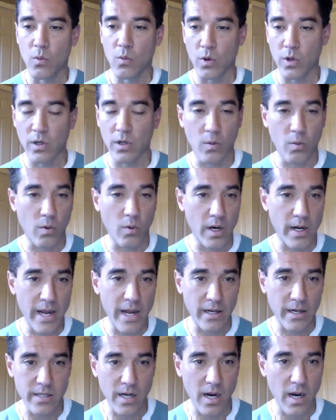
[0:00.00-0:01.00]
we're going to run
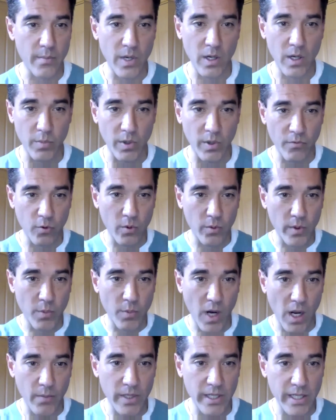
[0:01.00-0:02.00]
out of time here before we
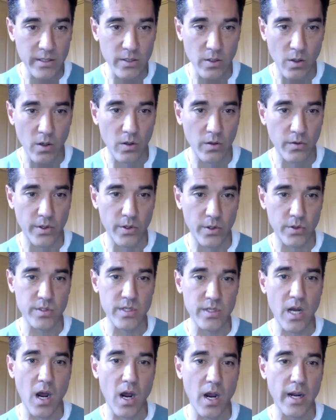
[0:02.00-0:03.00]
probably get to all those
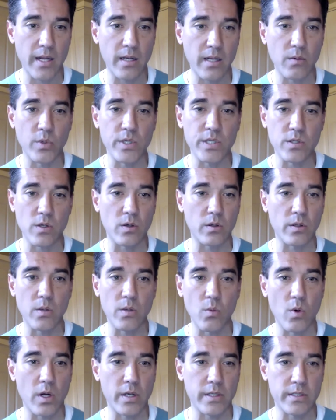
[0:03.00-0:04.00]
nine. We certainly
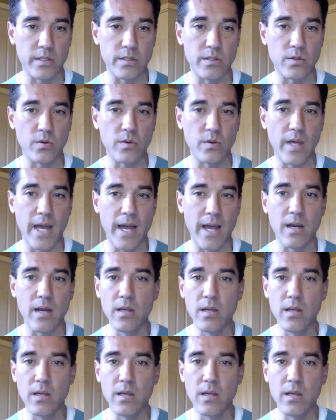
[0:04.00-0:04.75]
want to do that.